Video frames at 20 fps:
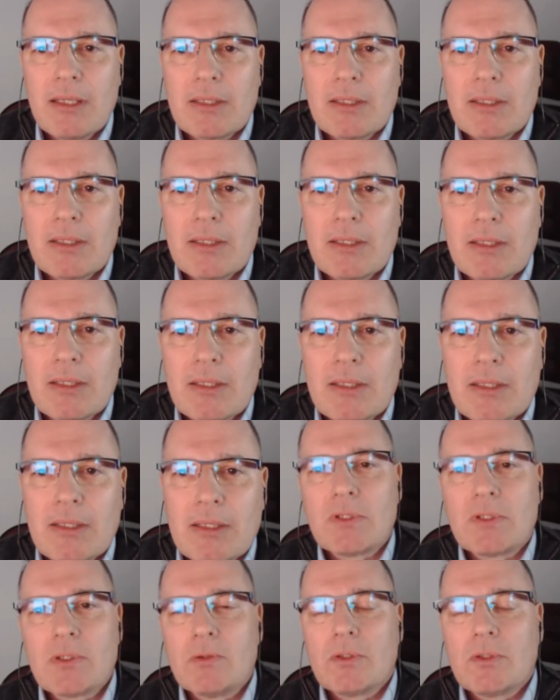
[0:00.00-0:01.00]
So you have a
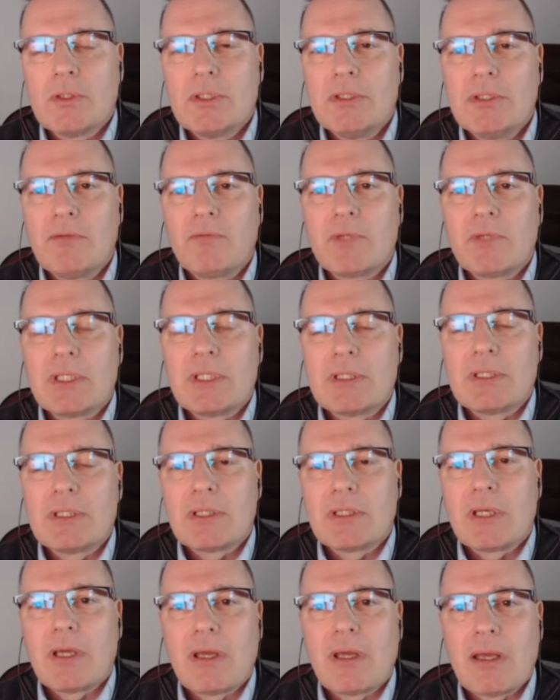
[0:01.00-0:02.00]
totally different
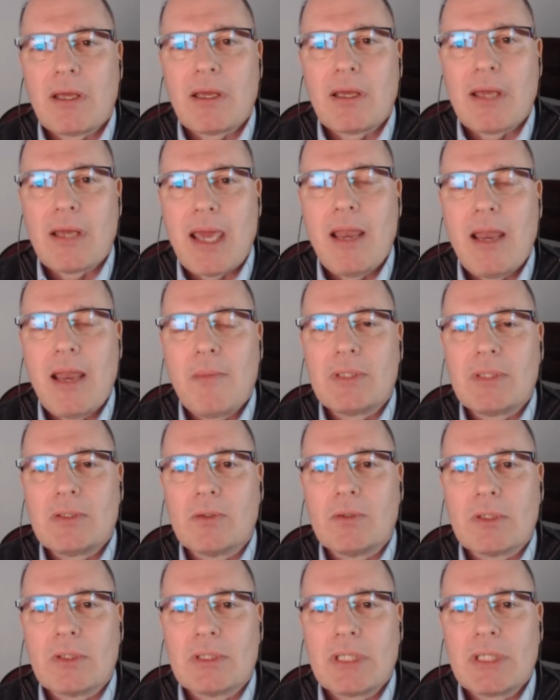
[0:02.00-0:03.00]
element to
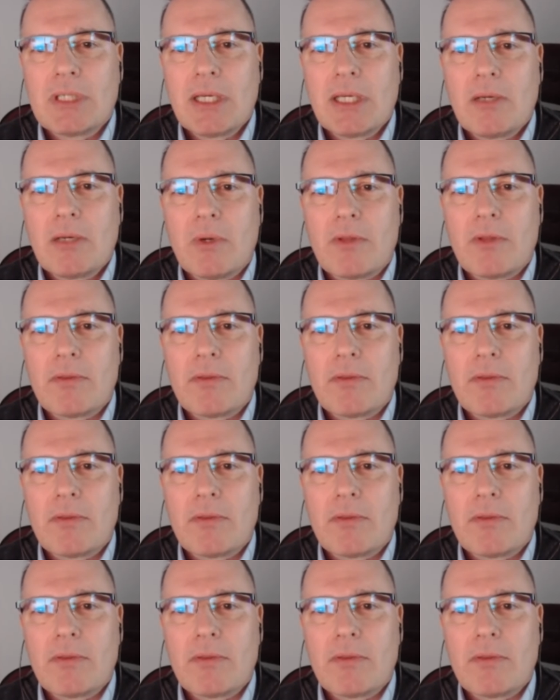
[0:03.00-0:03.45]
contend with.